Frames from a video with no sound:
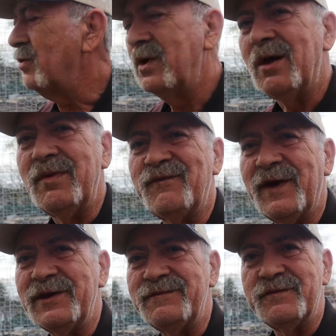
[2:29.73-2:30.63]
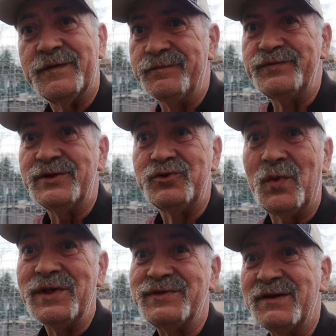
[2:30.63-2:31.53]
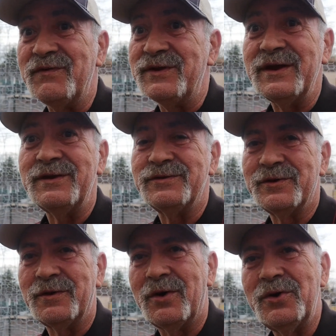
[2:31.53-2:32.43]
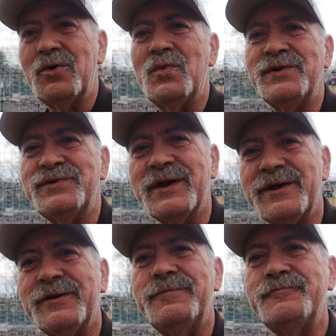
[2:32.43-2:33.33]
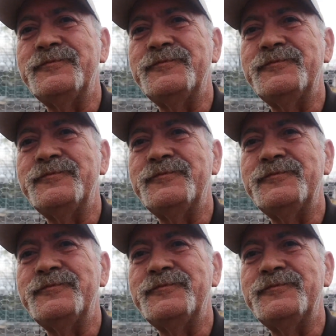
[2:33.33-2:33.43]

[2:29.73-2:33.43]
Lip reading: you what I've been facing since 2017. So hold on one second here.